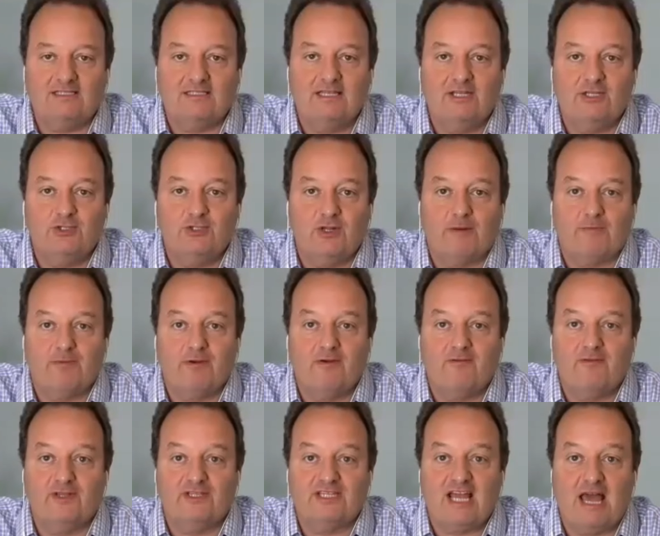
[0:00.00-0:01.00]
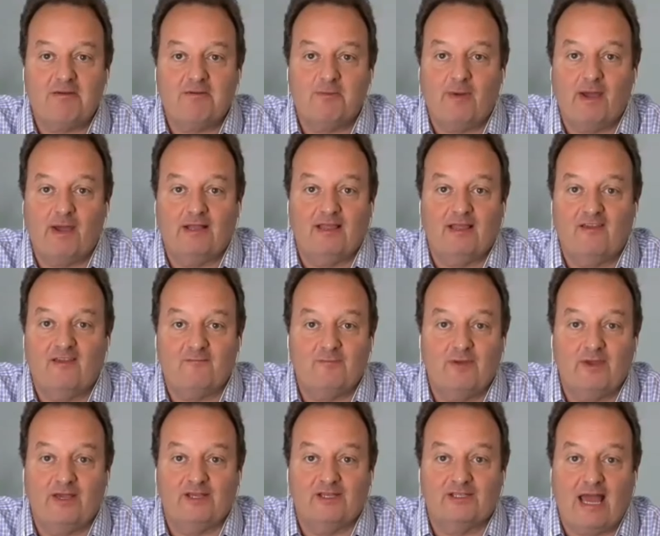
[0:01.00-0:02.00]
sent you at a perfect time in my life
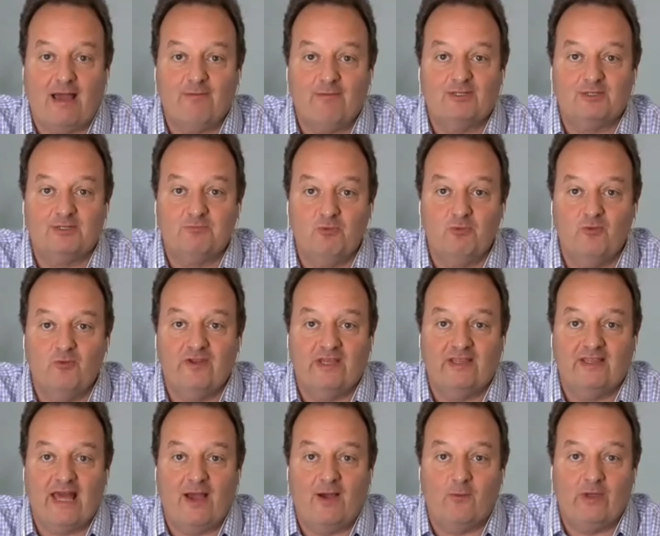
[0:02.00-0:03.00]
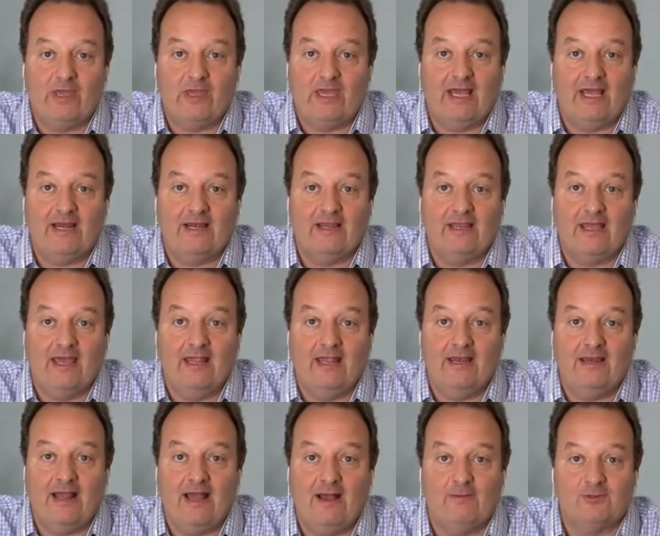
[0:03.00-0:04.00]
because I was moving that weekend
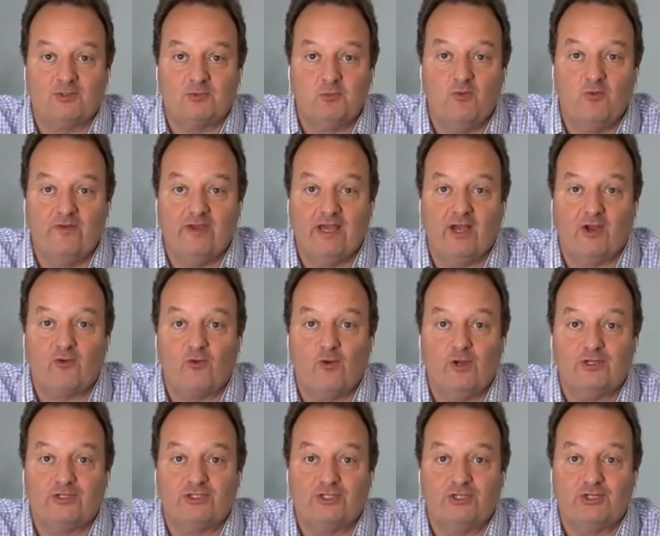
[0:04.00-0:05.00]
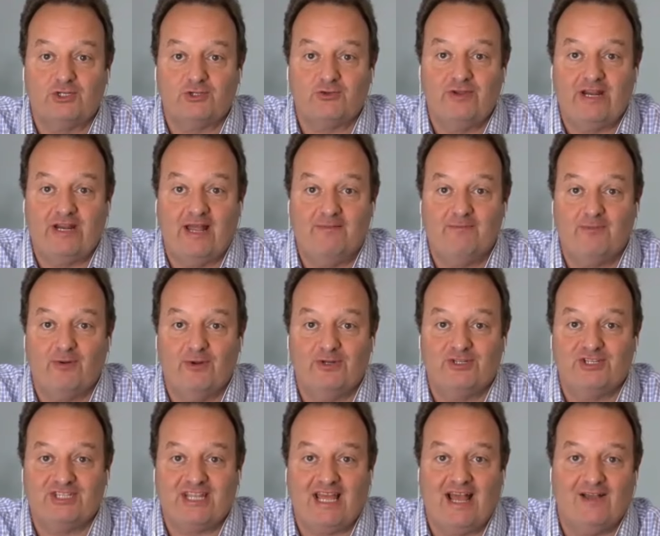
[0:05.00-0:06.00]
and I was moving across the street. I
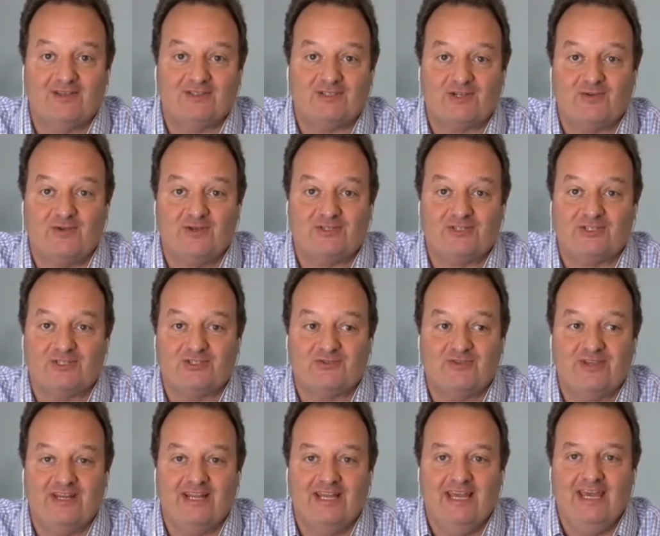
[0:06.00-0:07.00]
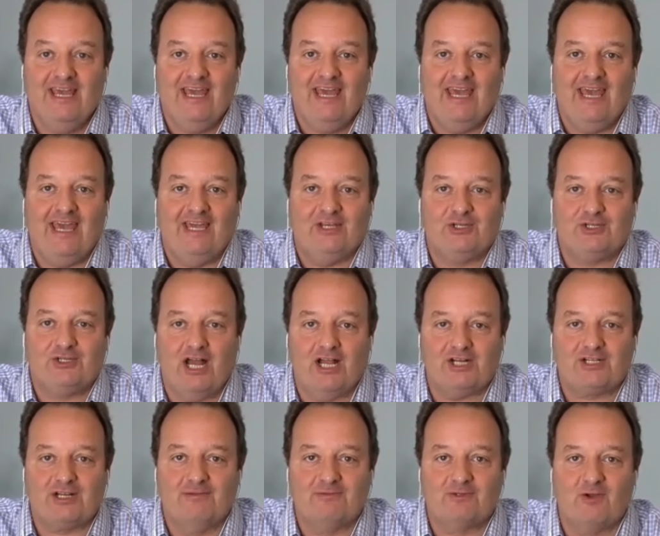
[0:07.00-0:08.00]
purchased a house across the street and
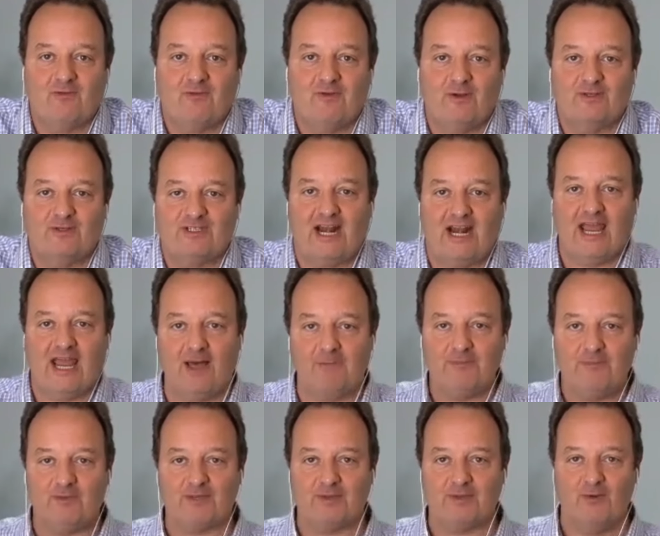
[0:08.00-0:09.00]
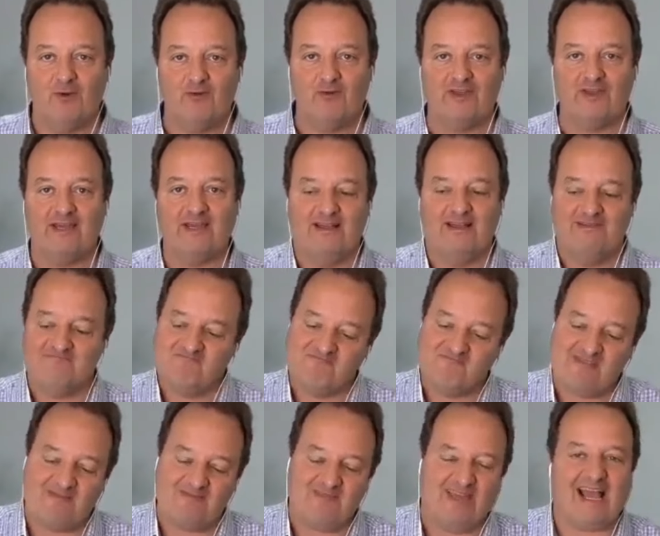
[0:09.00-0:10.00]
Josh comes over and goes, "Can I help you with the moving?"
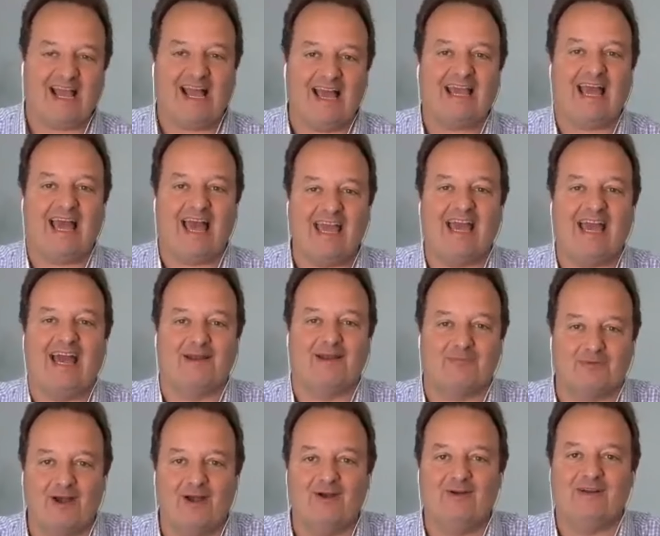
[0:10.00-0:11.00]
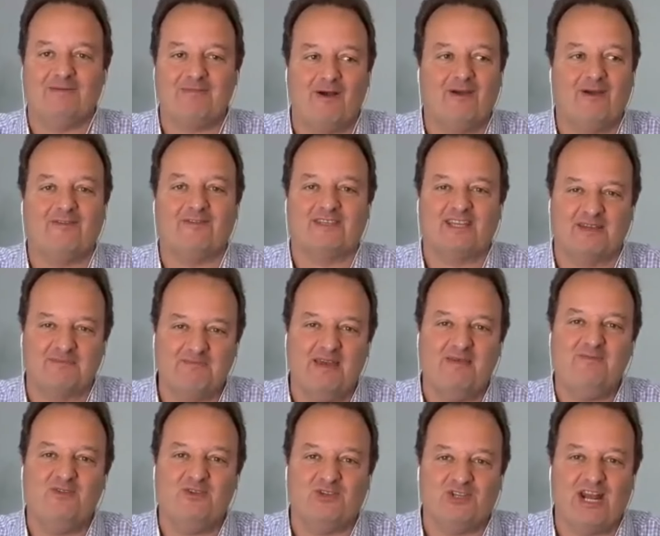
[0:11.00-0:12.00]
I'm like, I got it, bro. And my wife is like,
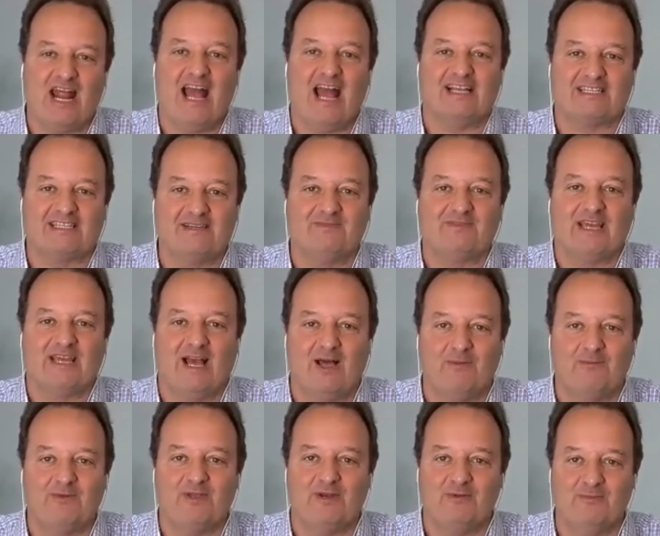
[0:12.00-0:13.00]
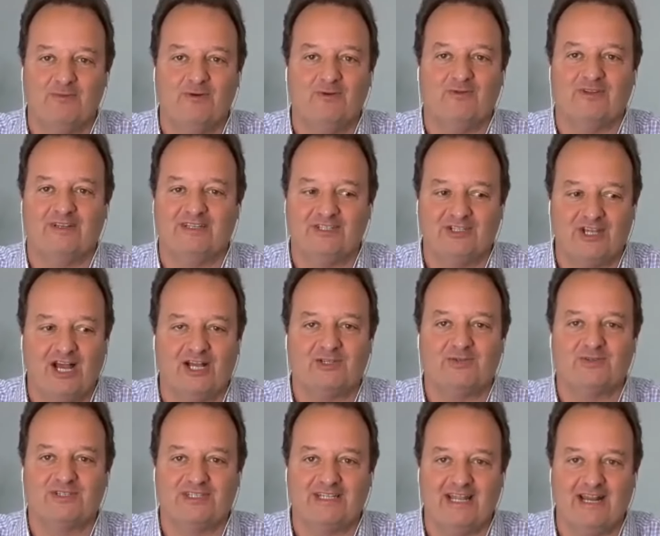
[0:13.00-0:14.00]
maybe you should ask him to help you to move. And
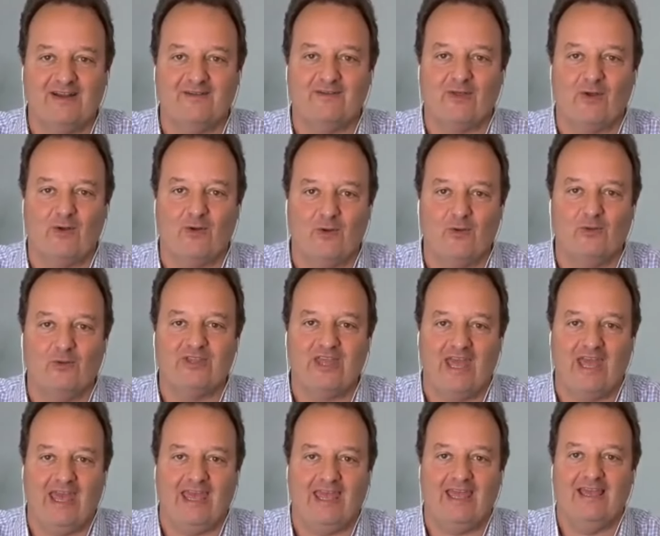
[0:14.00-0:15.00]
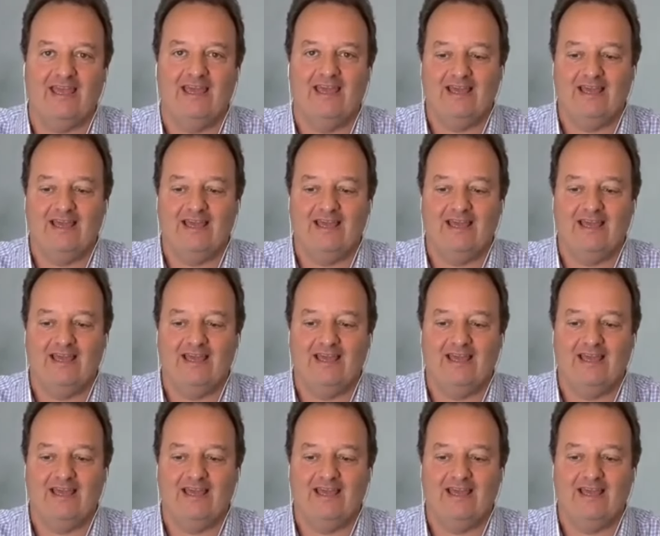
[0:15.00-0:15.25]
Josh was there the whole day